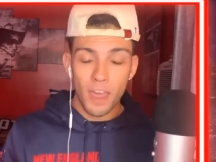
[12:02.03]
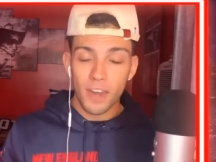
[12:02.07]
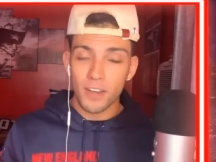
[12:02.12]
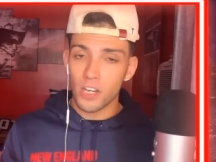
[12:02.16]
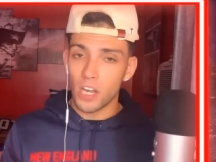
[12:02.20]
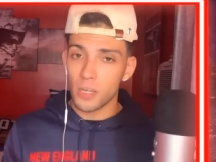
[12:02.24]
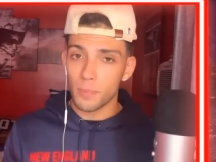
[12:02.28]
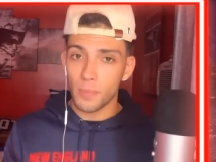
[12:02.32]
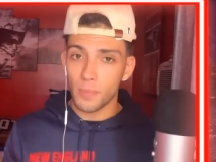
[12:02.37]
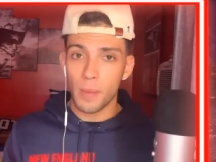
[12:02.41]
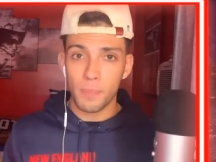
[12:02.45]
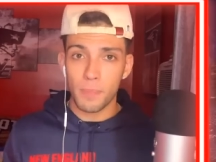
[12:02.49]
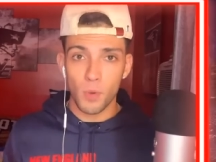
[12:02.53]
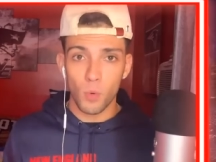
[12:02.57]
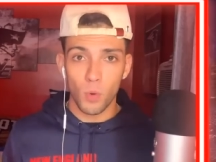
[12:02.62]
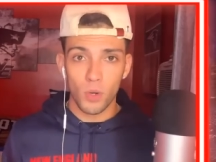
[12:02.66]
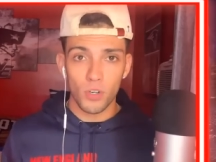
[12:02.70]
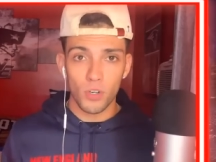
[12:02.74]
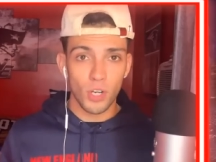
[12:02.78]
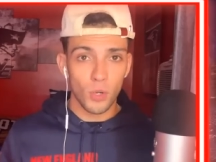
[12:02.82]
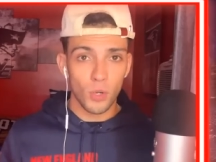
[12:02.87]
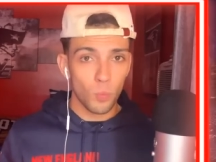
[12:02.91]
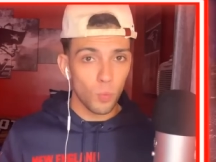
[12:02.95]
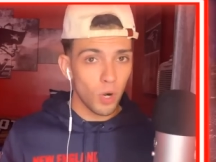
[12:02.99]
Now, you might be
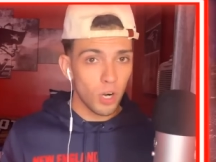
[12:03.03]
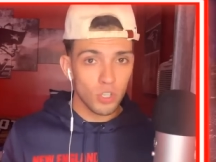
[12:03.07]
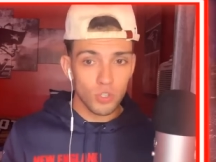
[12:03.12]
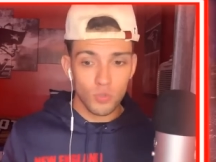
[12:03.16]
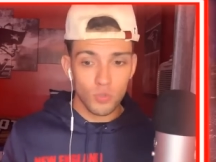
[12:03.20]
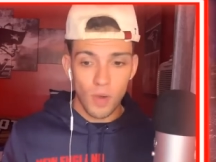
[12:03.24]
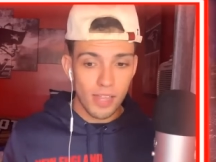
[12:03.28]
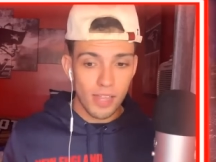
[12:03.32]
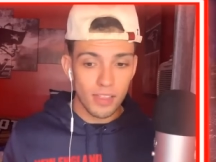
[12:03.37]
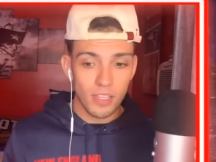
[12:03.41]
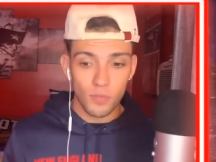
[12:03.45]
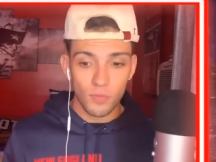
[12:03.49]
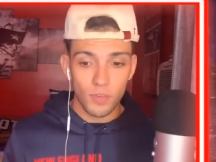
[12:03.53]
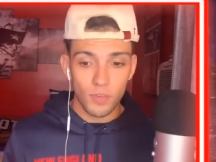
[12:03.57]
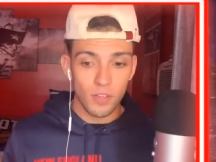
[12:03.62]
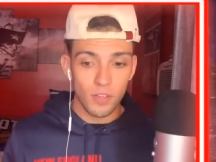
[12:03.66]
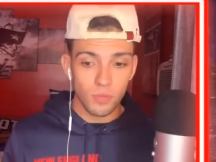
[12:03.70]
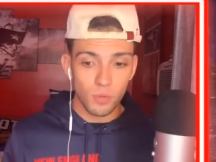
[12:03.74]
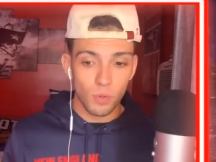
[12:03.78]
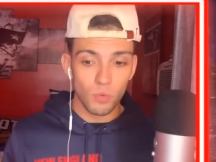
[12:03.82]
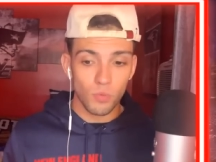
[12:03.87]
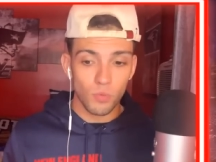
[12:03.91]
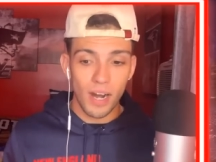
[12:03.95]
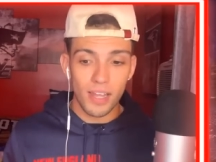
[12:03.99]
wondering, where's Riley Reiff?
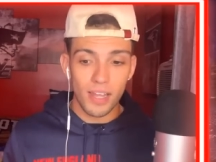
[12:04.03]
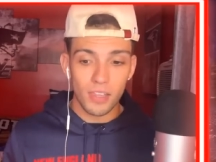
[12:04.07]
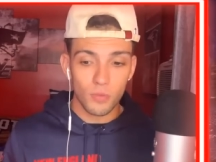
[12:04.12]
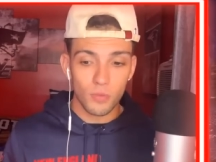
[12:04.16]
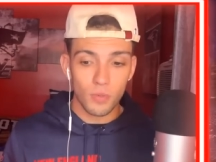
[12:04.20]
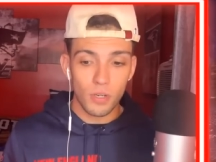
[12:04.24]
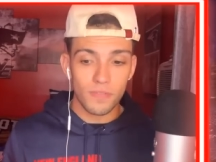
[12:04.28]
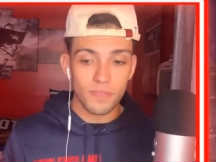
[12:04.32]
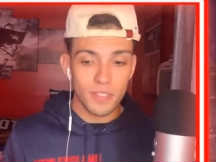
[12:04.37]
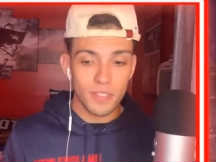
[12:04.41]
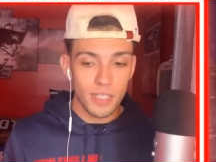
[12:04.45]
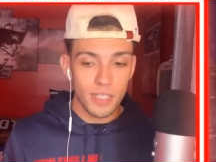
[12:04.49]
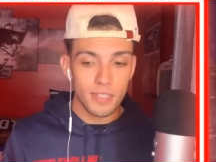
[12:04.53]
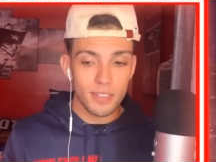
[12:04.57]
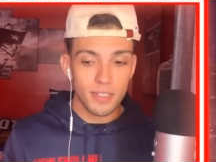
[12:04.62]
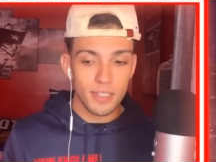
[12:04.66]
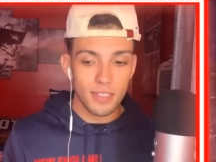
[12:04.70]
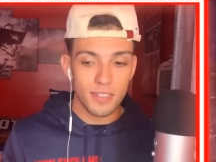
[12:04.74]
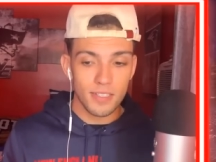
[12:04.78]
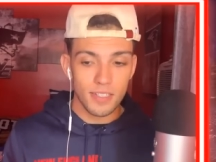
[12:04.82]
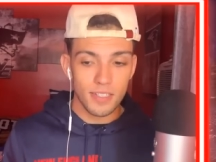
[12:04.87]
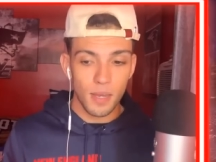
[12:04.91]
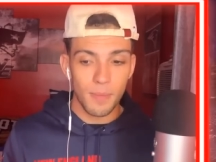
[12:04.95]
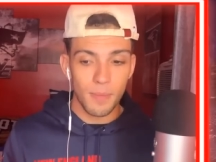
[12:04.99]
Well, Riley Reiff did see
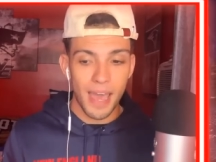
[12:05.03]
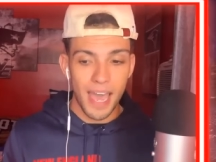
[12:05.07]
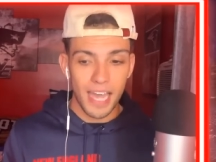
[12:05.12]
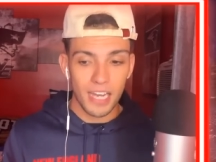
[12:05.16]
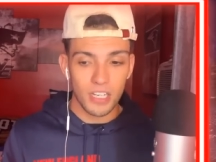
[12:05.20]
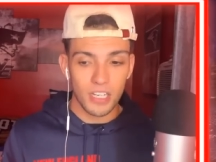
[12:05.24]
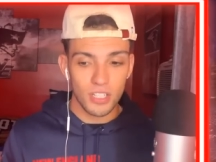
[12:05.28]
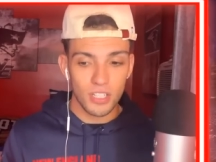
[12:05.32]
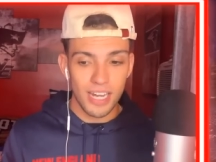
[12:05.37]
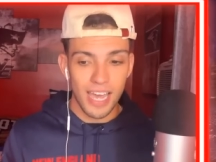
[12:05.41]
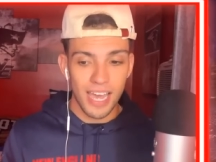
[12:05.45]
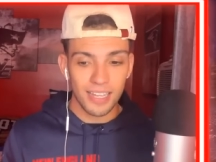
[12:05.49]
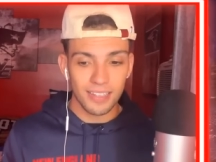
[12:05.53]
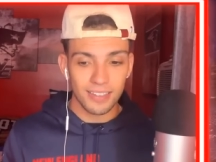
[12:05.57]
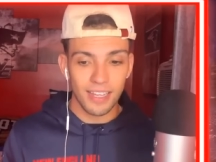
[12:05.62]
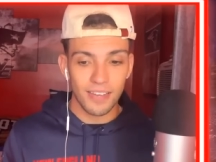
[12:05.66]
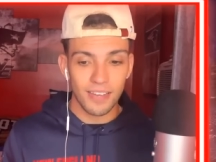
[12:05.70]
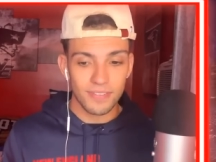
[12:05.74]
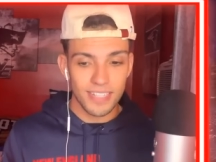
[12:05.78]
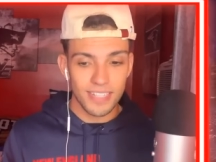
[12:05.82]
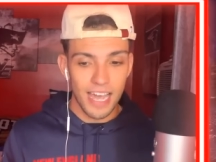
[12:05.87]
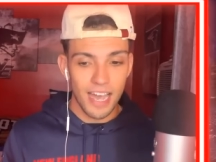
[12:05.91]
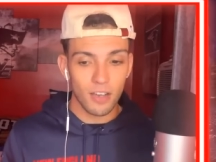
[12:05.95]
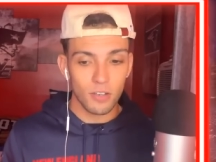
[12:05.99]
some action at
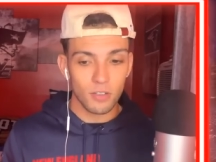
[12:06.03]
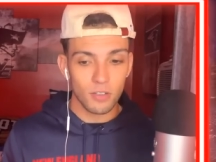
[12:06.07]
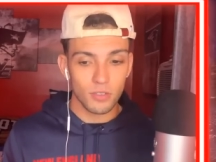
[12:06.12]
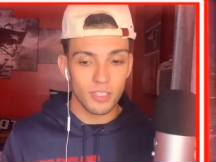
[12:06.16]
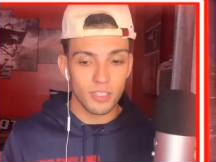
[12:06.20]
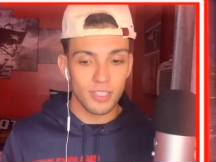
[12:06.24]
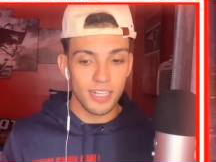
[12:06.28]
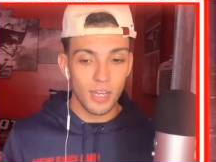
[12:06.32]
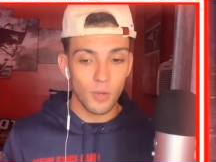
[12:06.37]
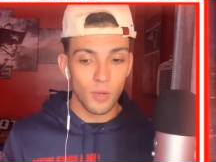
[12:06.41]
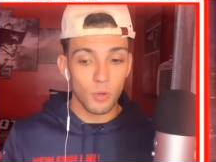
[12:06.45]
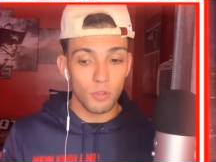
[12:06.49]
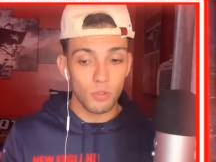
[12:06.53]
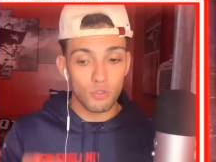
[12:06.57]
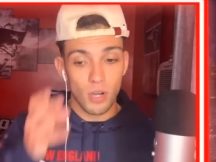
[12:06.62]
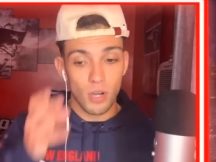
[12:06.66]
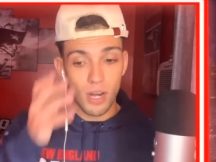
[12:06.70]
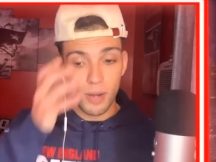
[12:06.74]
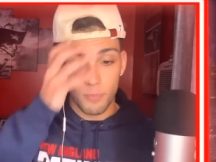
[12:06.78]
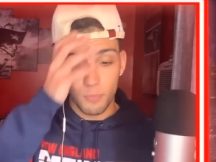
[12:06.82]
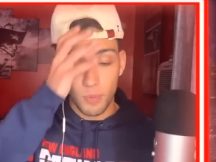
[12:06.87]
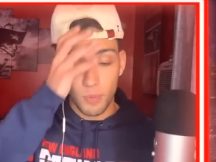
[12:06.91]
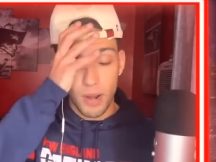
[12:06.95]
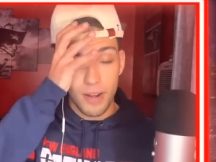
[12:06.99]
left tackle today with
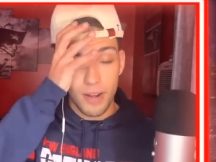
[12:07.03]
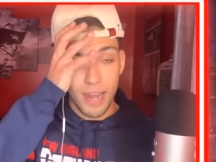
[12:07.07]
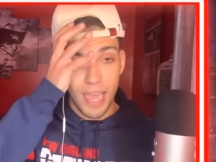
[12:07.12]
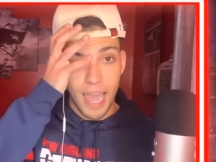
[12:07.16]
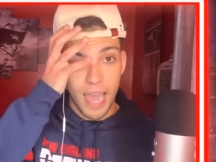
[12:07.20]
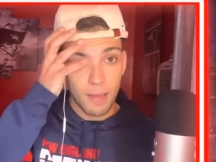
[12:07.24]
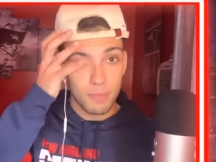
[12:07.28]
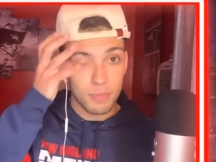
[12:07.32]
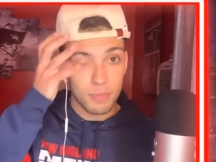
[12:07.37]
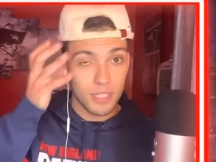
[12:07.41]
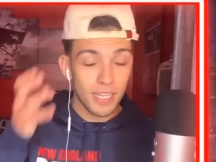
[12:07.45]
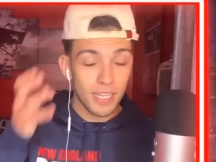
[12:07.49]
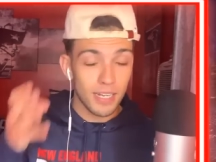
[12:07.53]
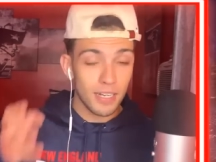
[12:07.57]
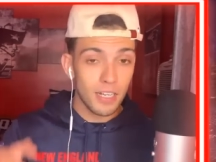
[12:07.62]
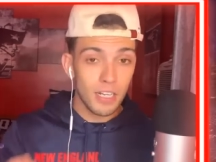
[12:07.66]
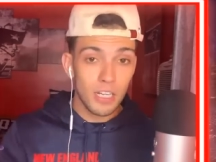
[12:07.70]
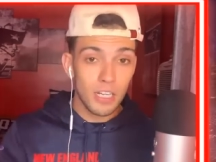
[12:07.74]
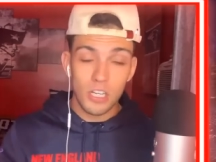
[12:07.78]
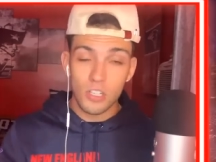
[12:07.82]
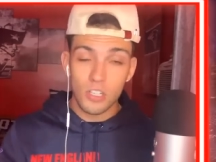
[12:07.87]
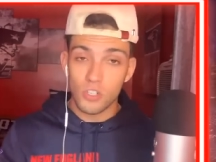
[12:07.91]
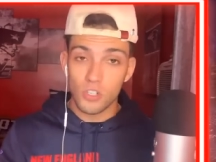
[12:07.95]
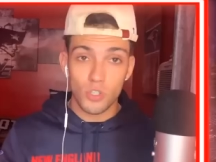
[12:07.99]
Trent Brown absent,
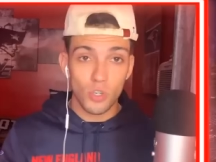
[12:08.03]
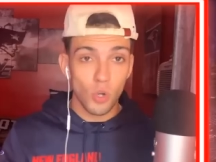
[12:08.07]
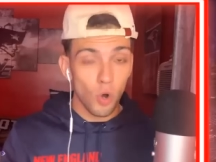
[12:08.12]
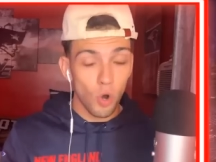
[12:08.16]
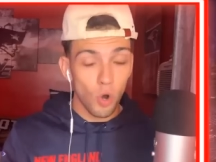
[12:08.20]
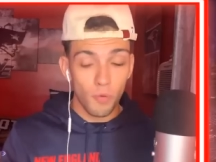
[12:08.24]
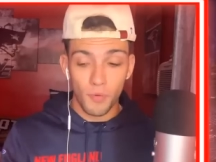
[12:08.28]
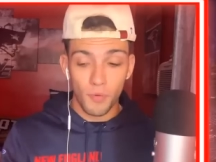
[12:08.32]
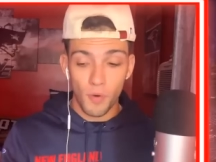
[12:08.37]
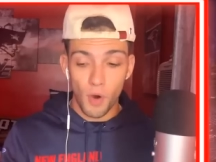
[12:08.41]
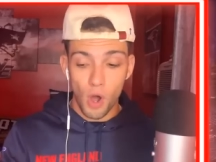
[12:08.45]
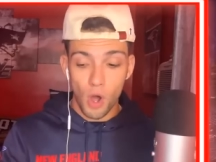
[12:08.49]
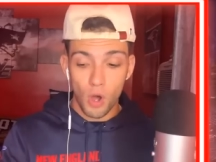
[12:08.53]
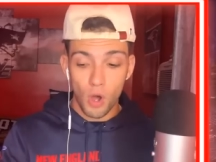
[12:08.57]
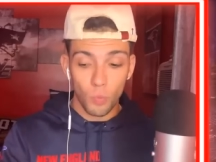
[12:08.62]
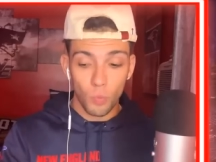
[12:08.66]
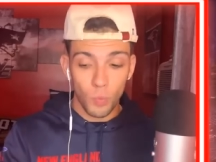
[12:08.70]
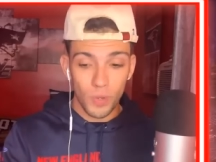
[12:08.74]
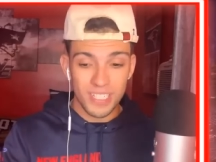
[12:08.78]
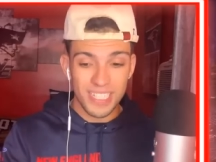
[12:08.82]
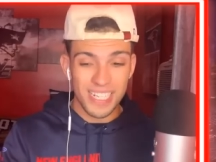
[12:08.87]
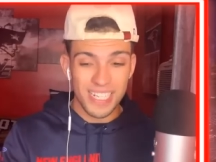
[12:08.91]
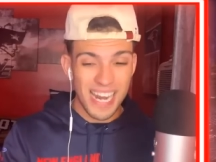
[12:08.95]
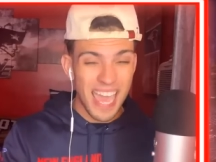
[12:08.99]
just overall
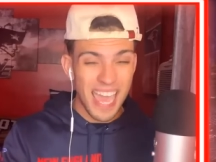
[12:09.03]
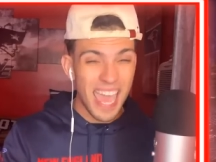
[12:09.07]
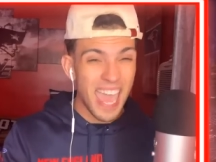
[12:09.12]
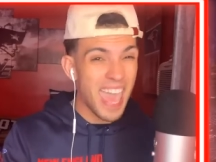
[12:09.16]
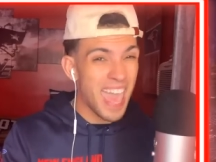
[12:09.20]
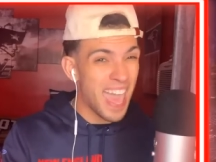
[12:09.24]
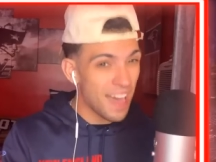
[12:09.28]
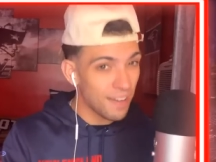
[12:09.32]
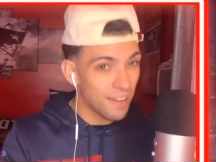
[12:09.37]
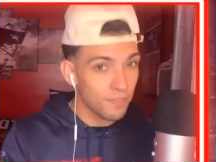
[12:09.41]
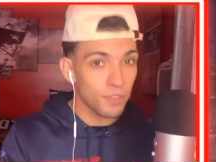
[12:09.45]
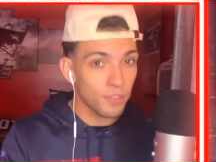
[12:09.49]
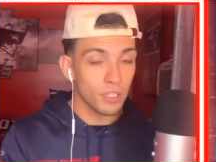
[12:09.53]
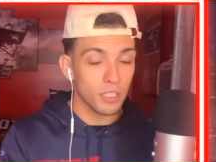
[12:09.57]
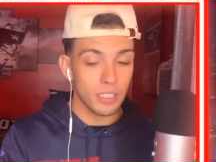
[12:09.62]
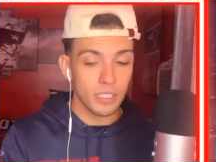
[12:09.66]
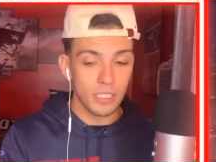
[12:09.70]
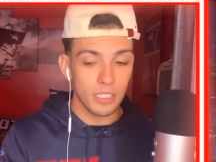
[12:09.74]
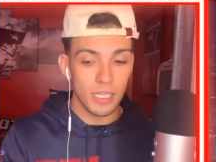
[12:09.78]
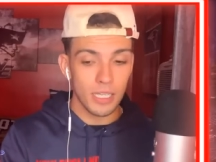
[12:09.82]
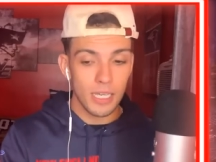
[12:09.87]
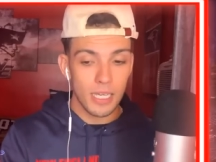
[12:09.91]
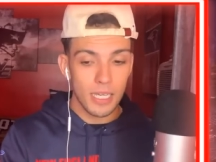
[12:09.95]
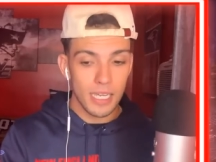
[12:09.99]
wasn't
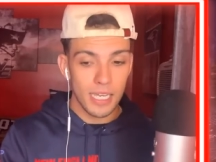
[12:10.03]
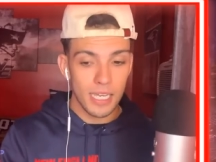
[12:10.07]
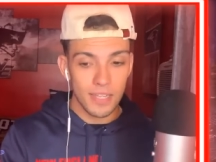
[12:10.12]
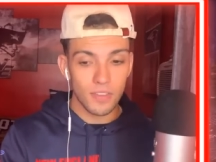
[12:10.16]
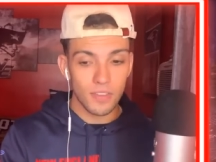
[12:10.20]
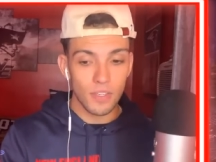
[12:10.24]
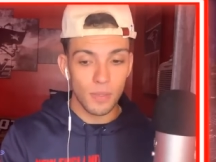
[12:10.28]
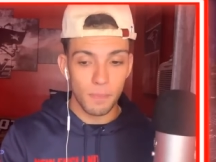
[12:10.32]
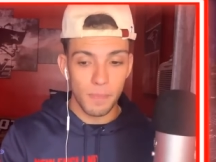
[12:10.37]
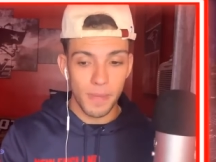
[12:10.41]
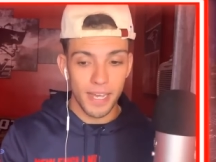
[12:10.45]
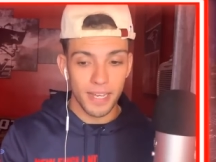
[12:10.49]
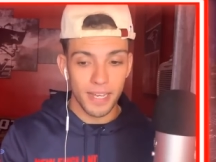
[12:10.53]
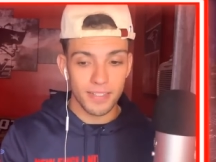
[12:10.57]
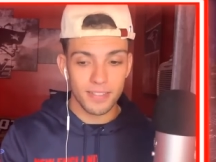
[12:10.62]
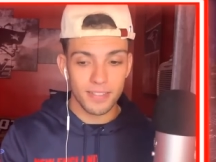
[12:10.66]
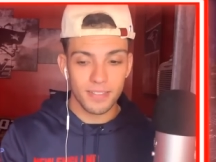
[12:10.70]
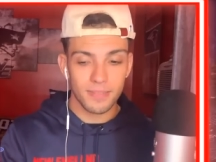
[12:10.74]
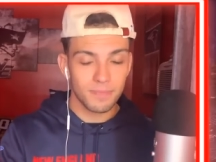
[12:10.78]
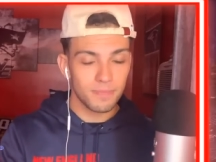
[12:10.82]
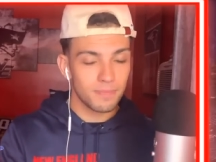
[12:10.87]
heavily in the mix.